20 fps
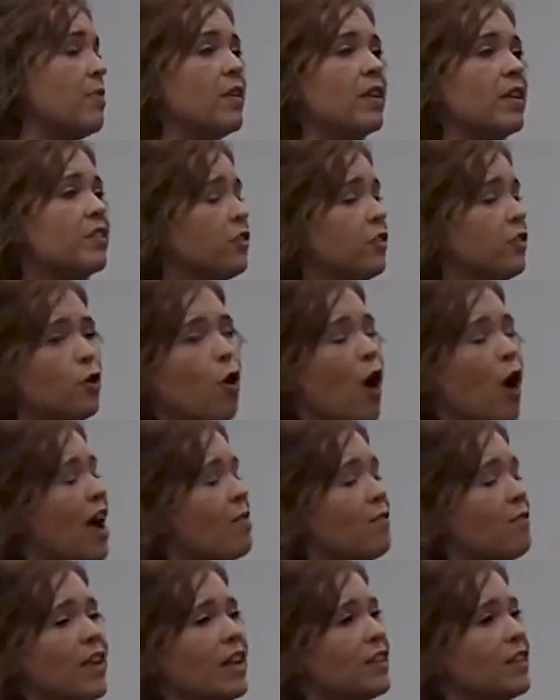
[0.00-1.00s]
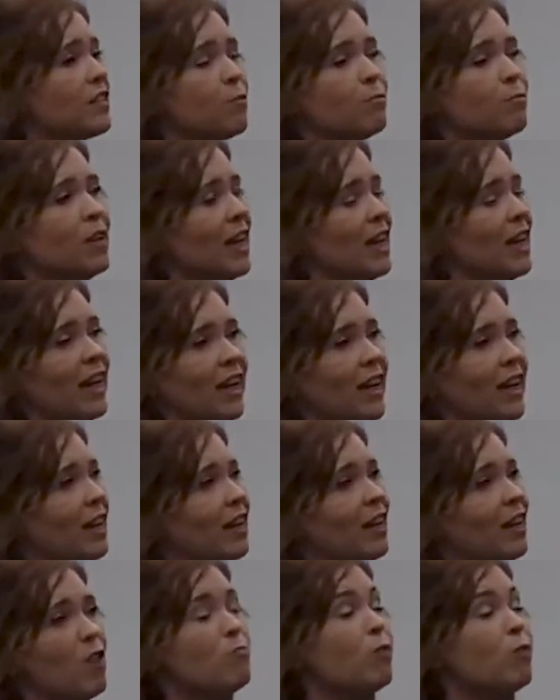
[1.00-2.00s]
in that your IV is completely
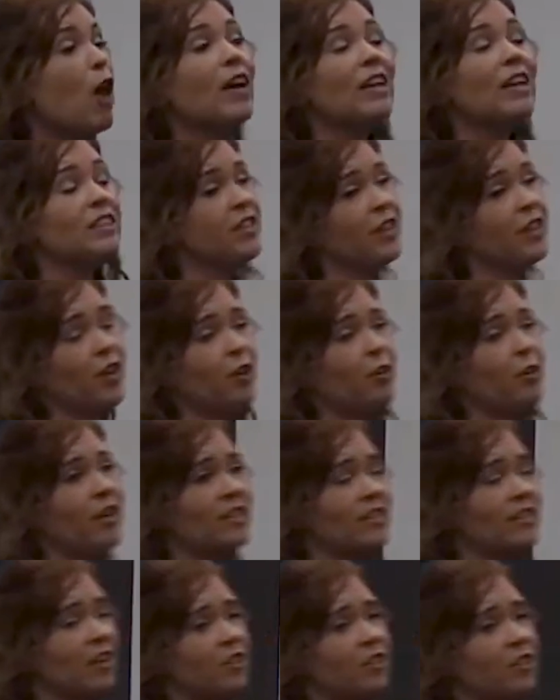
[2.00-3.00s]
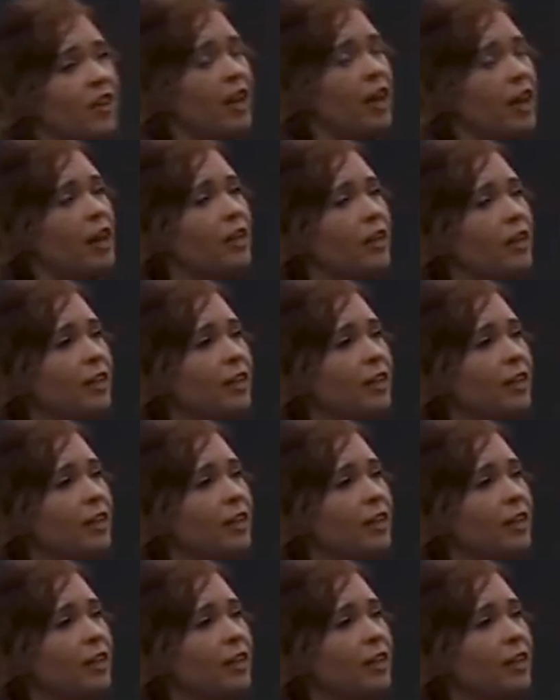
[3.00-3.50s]
blind to, essentially.